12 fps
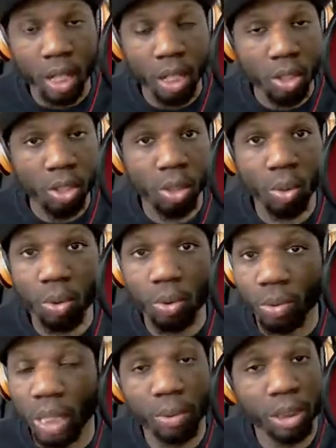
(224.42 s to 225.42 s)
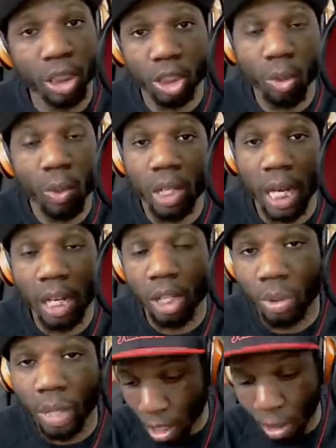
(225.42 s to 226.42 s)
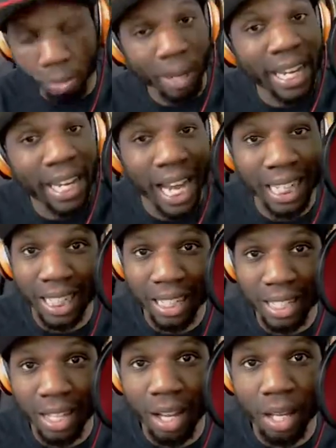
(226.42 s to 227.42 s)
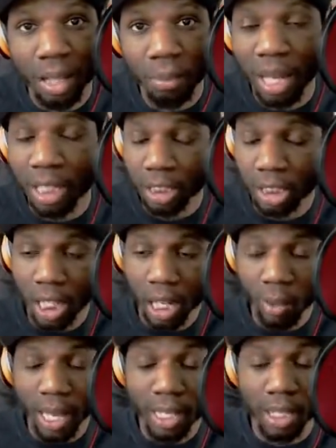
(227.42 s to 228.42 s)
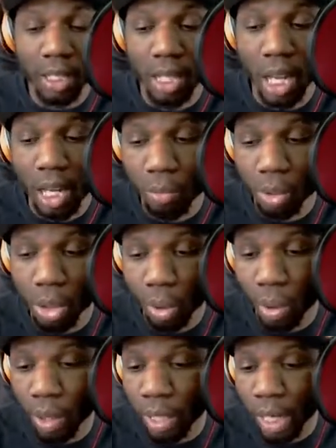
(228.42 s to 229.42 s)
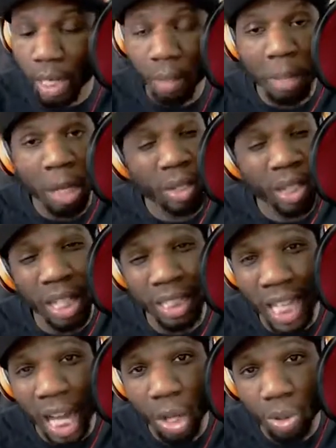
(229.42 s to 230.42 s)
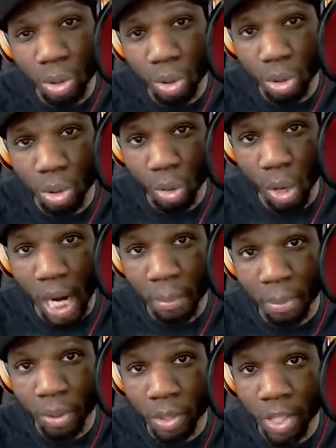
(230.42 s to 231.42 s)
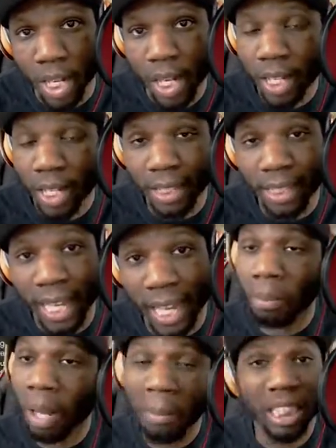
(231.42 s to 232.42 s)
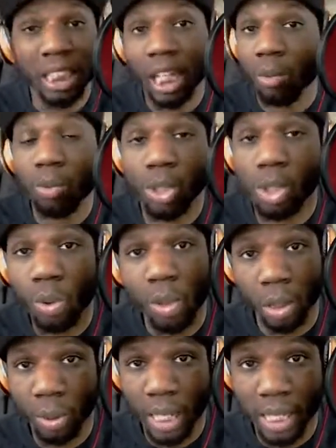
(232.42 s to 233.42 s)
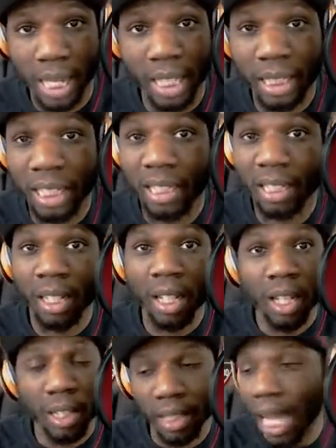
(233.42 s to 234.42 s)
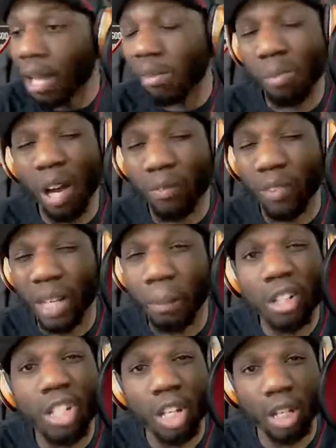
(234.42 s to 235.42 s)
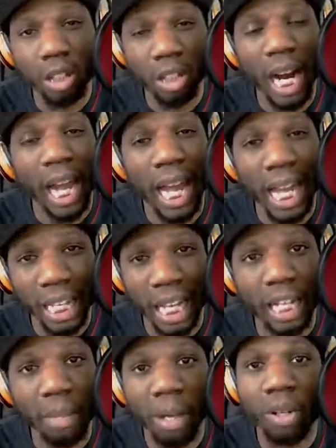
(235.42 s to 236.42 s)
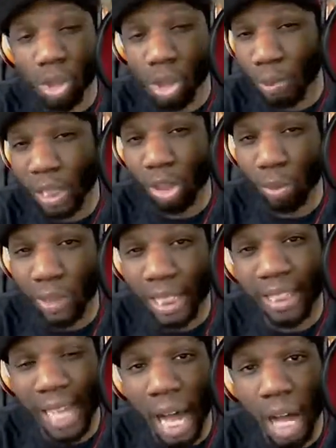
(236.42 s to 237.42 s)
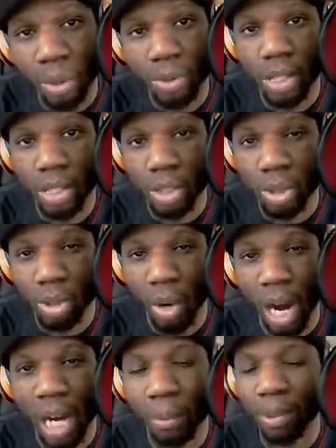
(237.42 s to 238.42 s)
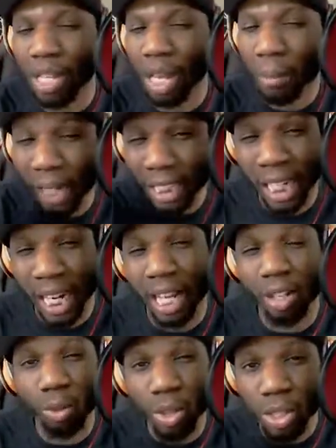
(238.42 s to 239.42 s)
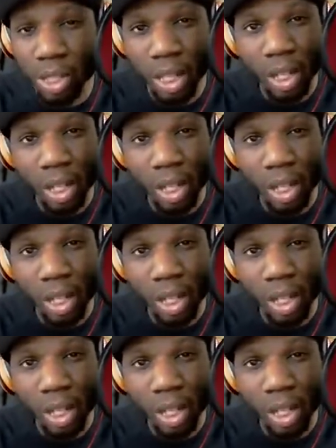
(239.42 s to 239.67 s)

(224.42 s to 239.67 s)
So it was just going at a crazy rate at that time. My channel at the time was growing at about 1,000 subscribers a day. My channel was just going crazy. I think that month in particular, I had gained about like 23,000 subscribers. Like my channel was